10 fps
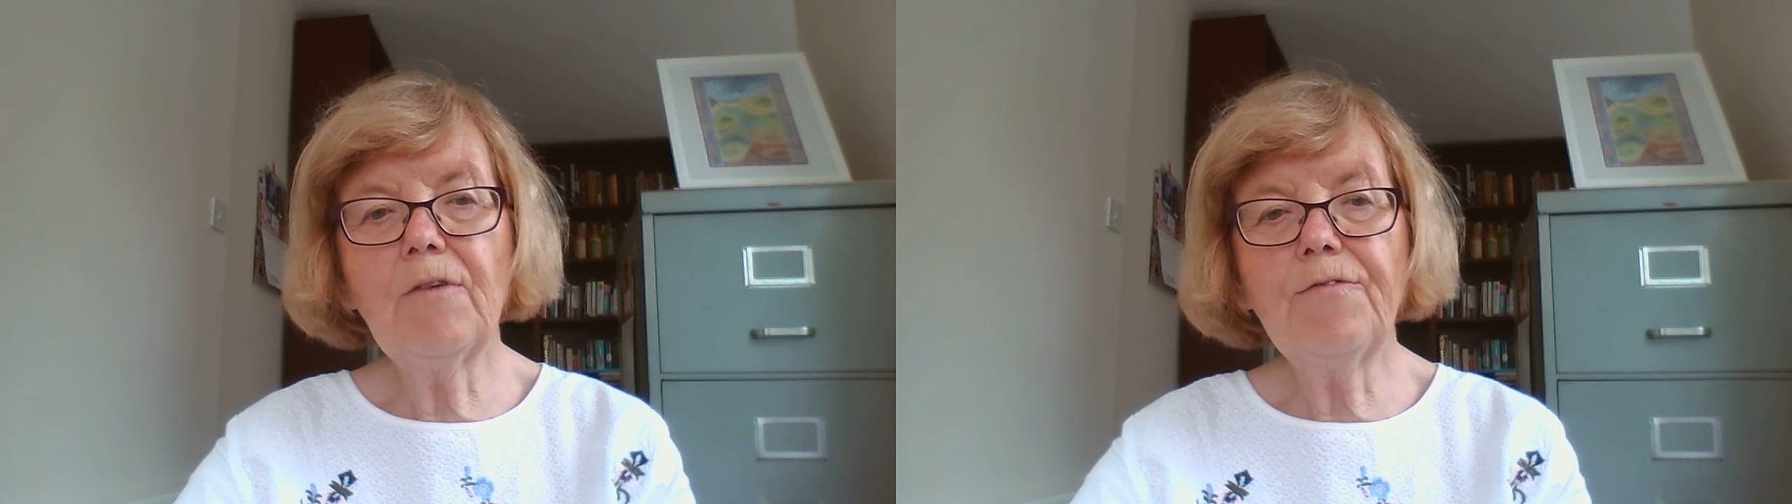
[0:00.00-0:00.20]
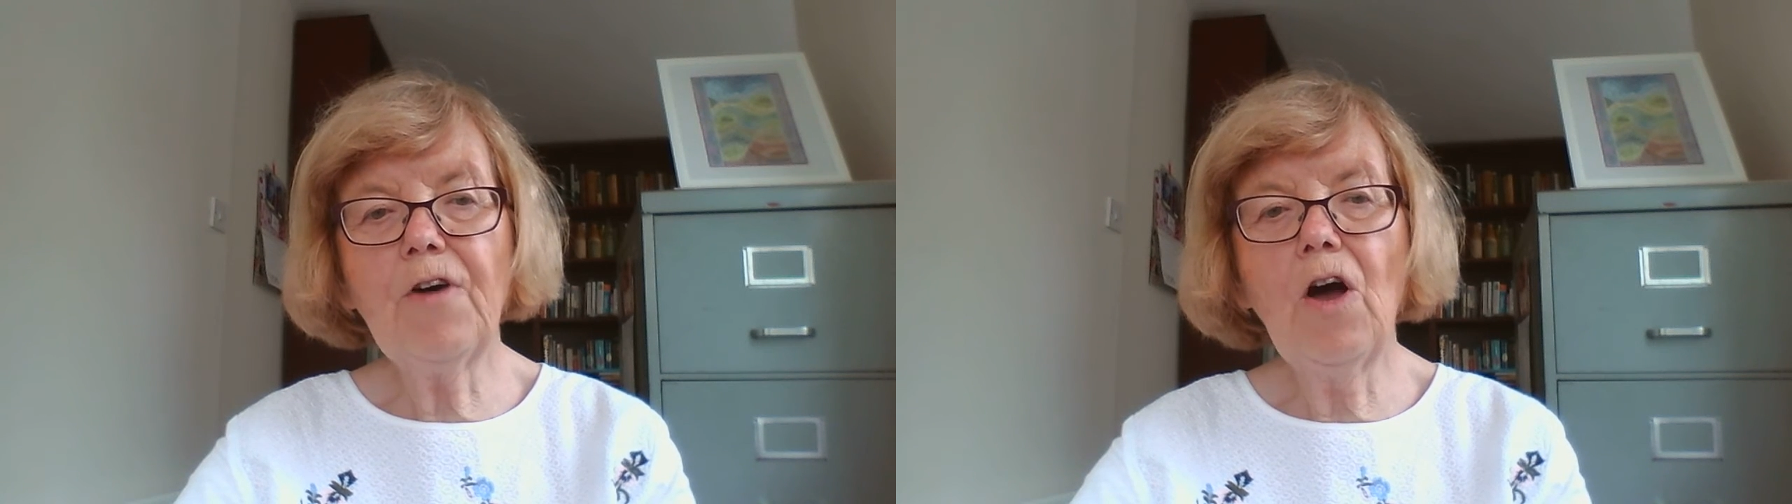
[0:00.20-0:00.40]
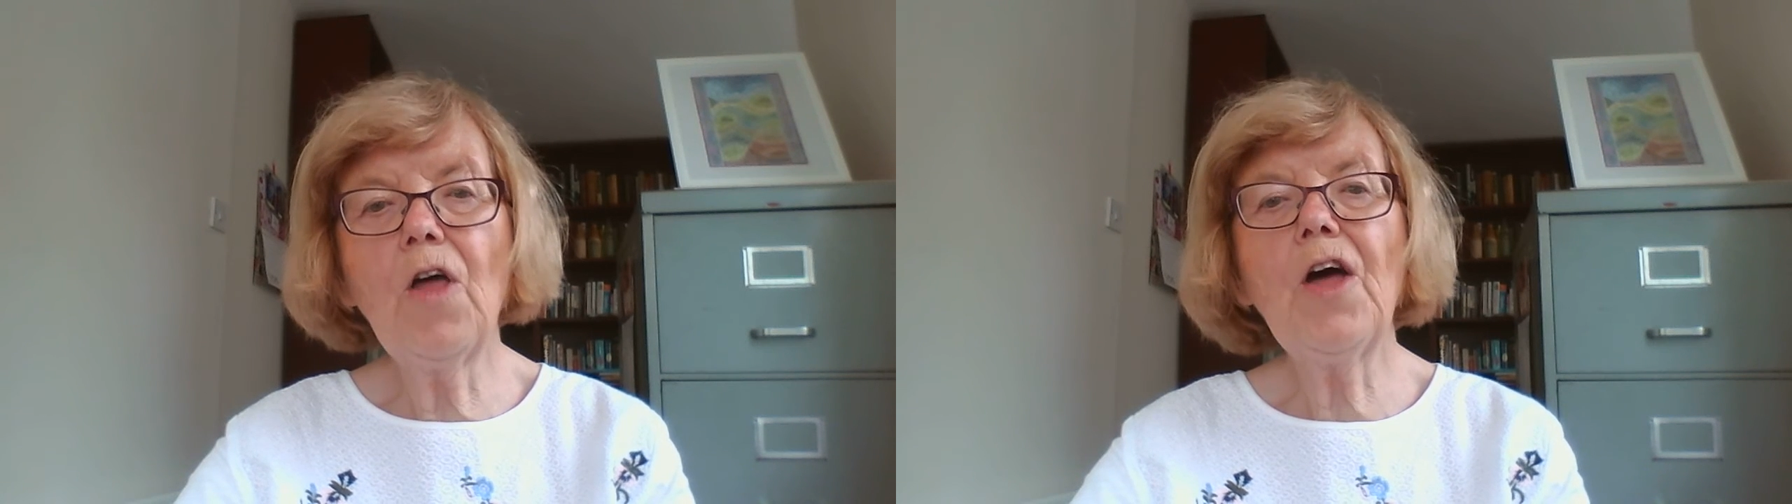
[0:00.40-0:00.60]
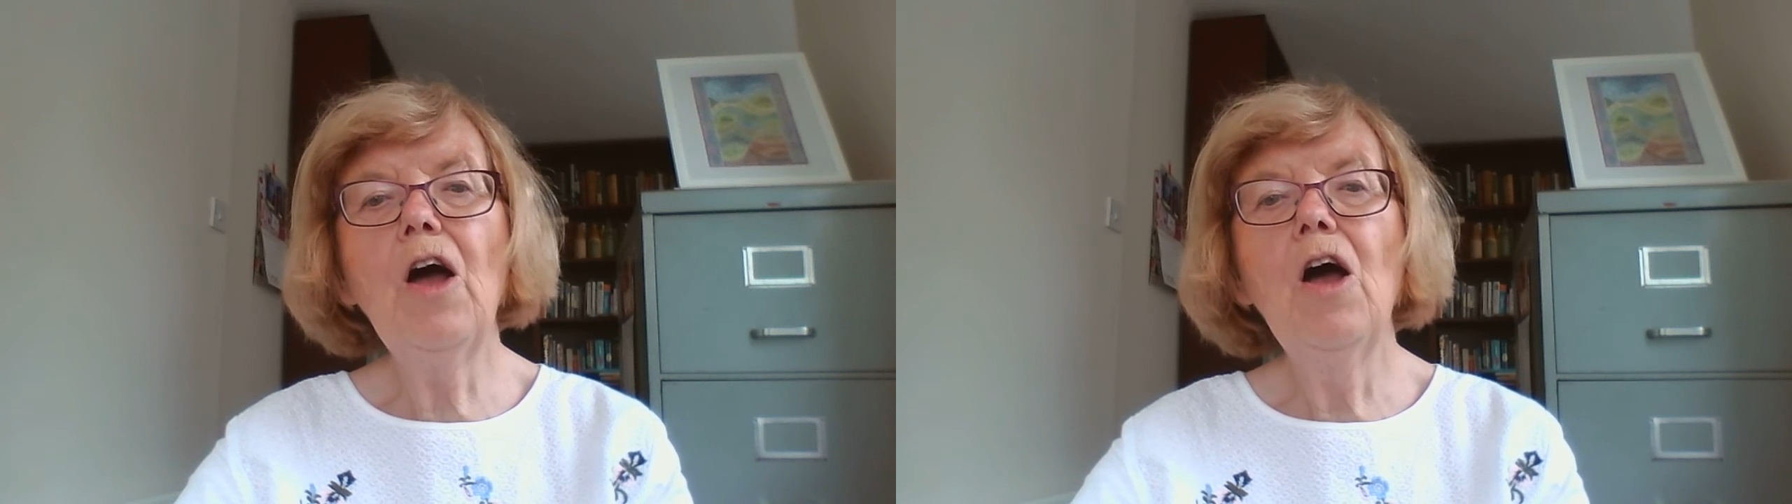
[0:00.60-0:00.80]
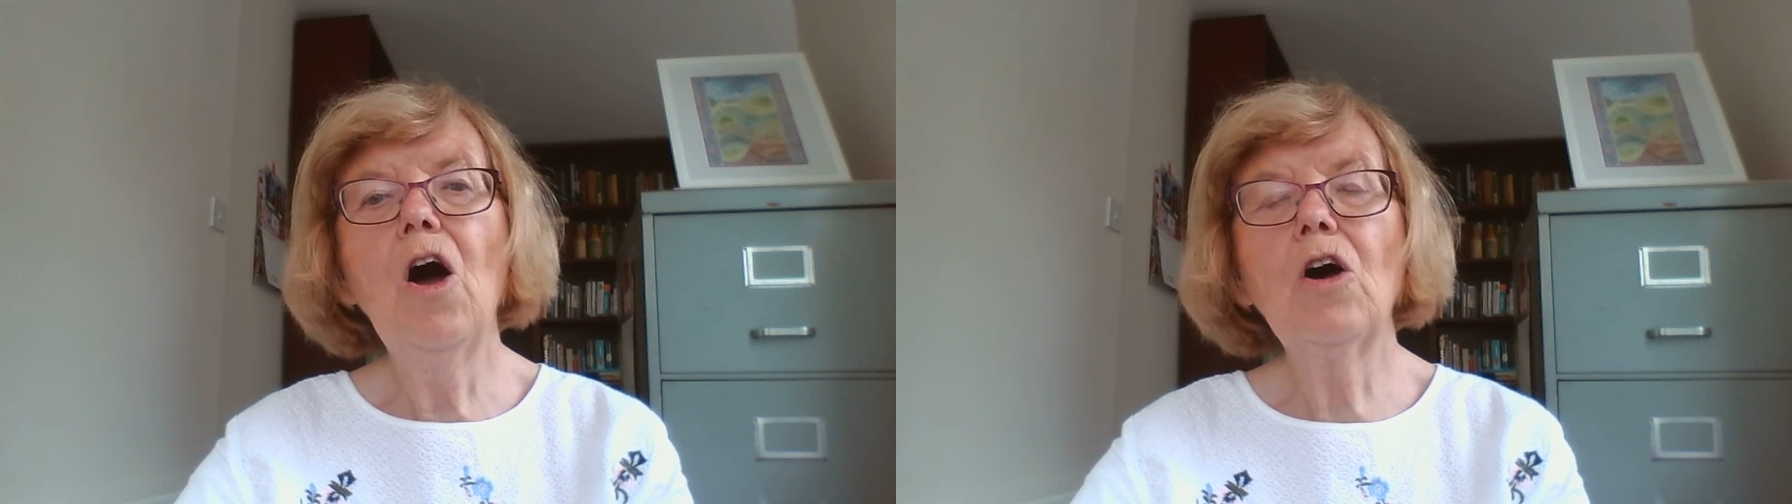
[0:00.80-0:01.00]
Father
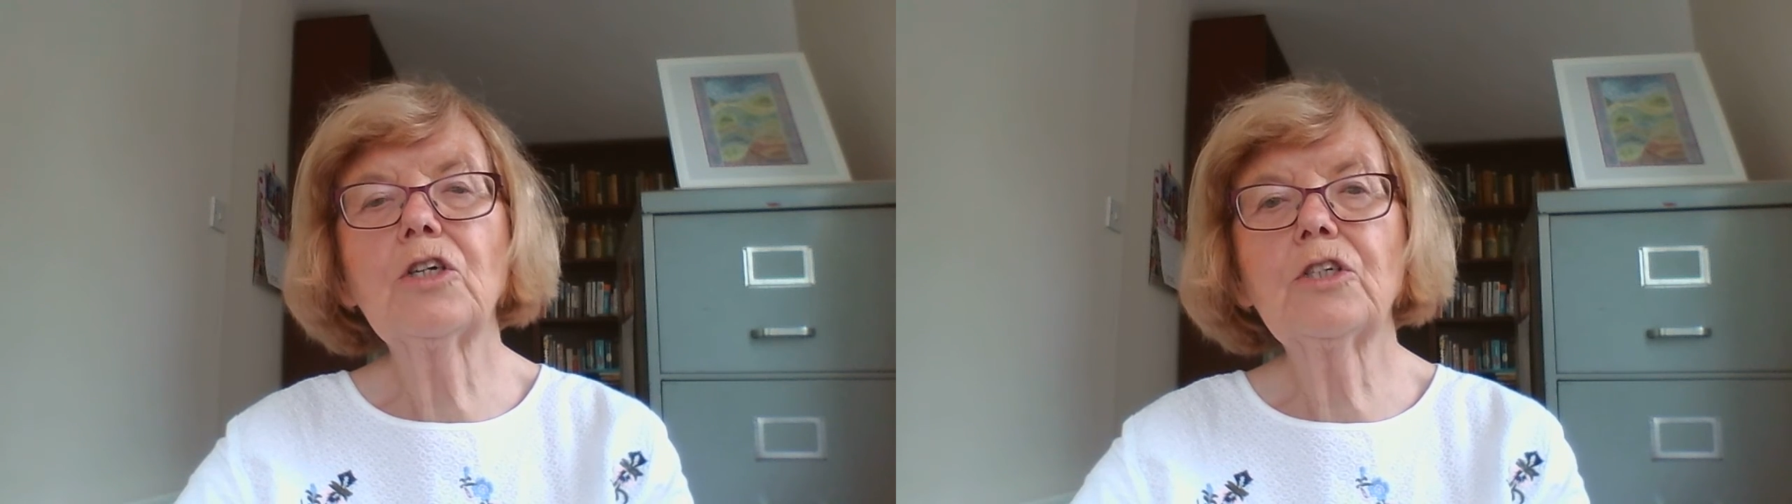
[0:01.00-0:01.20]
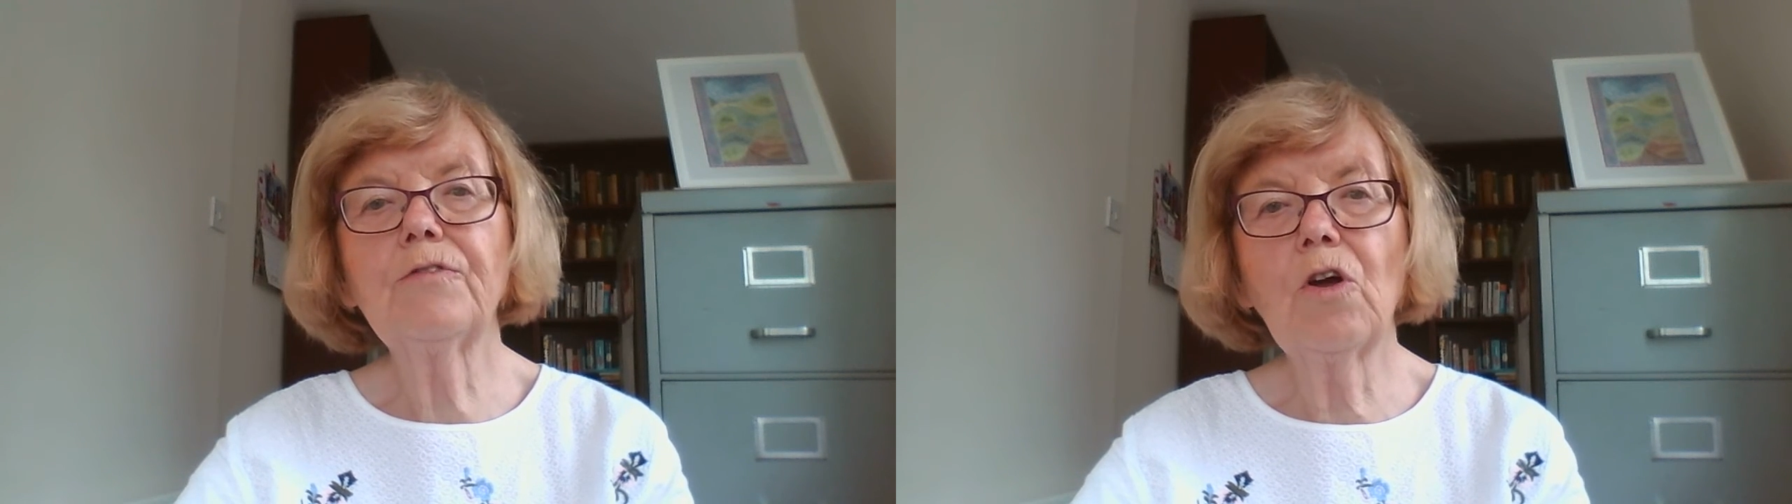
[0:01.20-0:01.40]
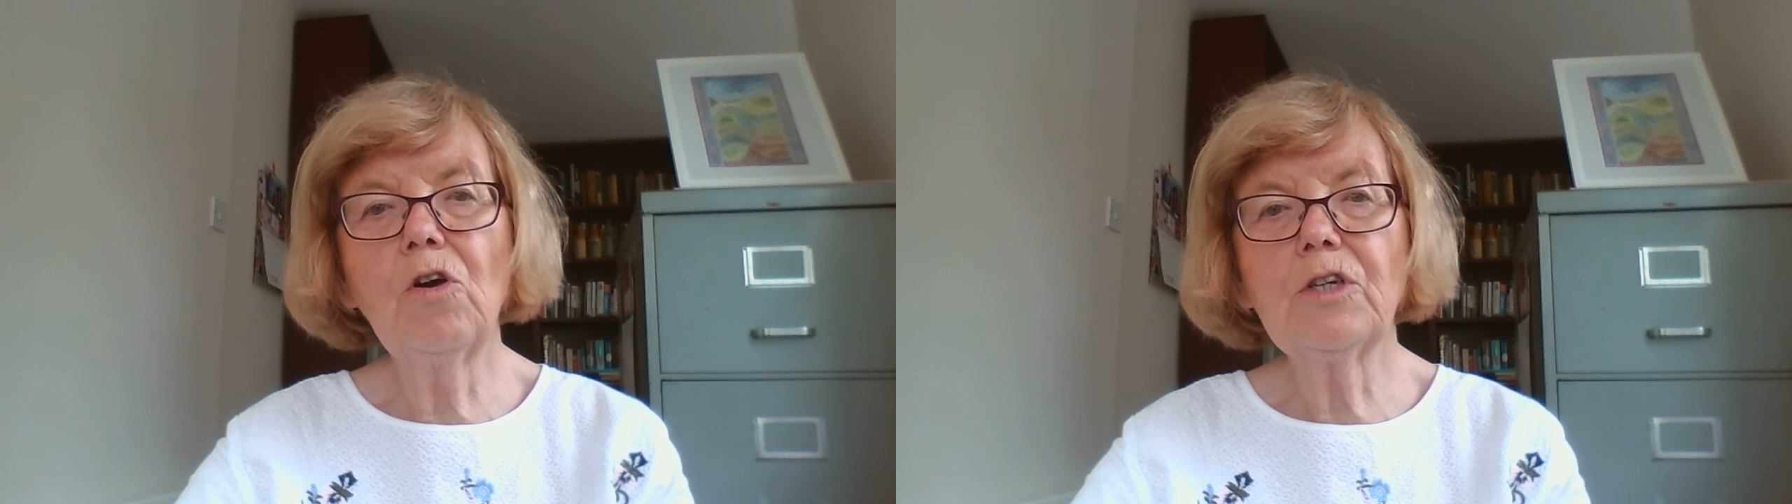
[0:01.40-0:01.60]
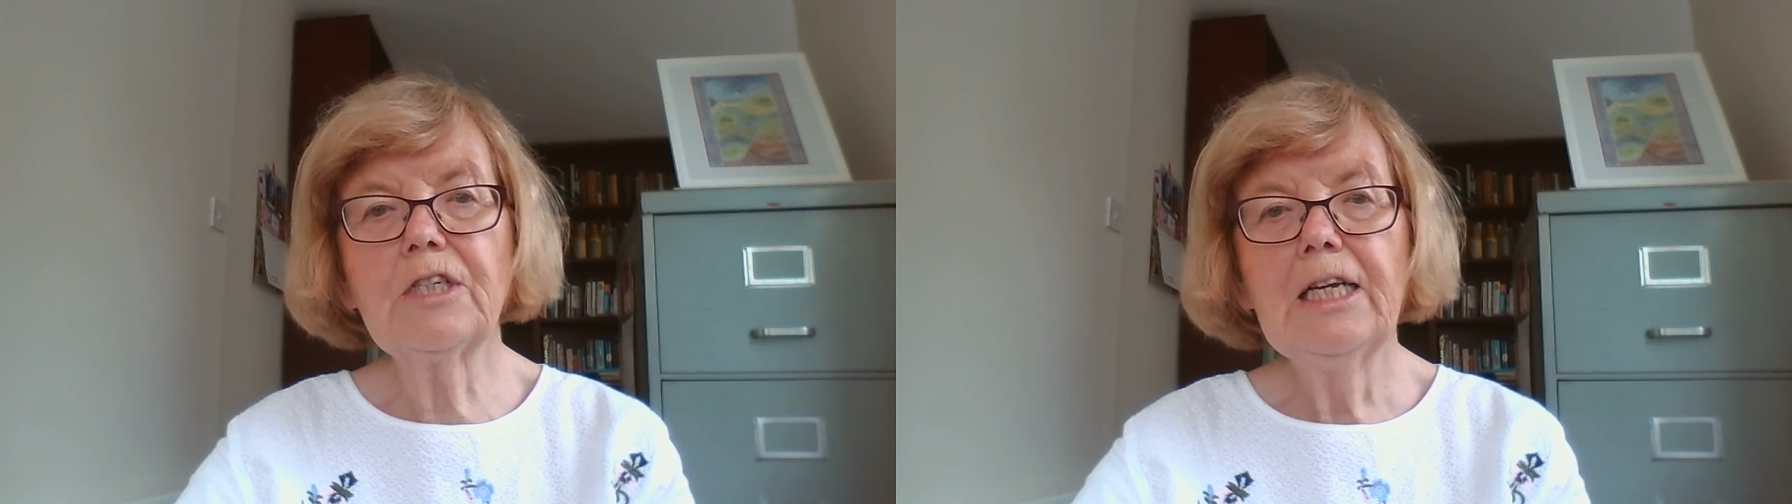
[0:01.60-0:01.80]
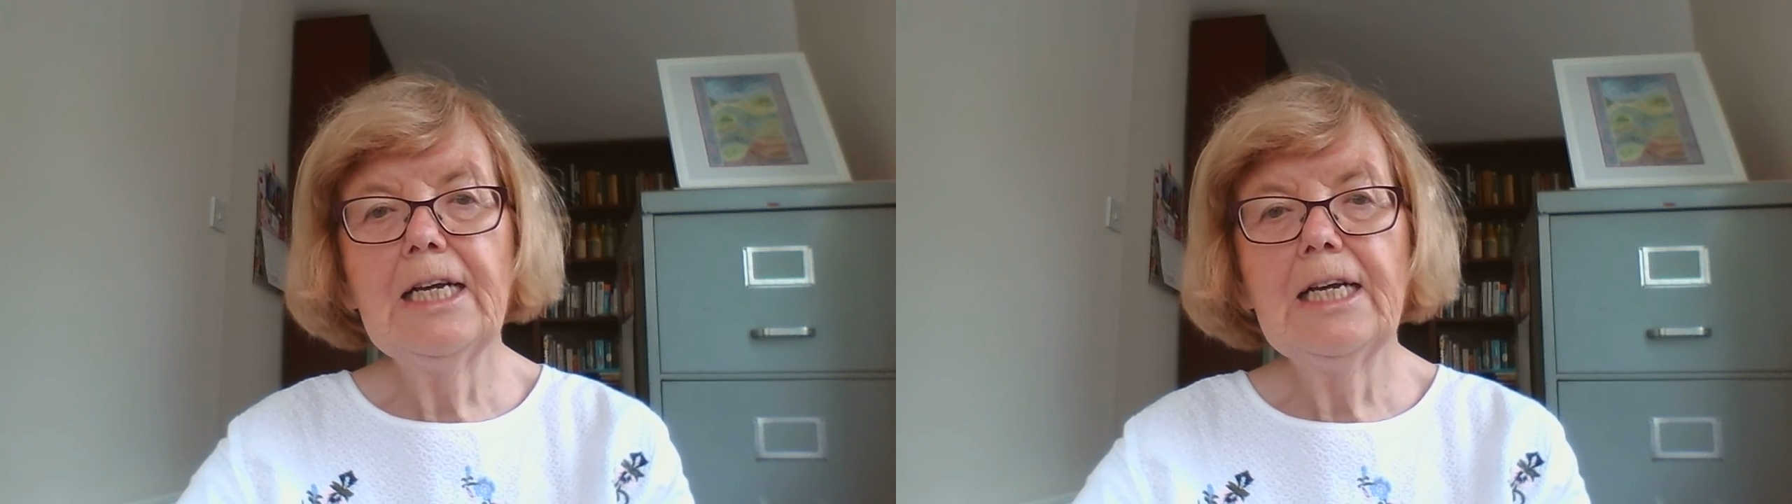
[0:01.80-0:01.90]
heart of God,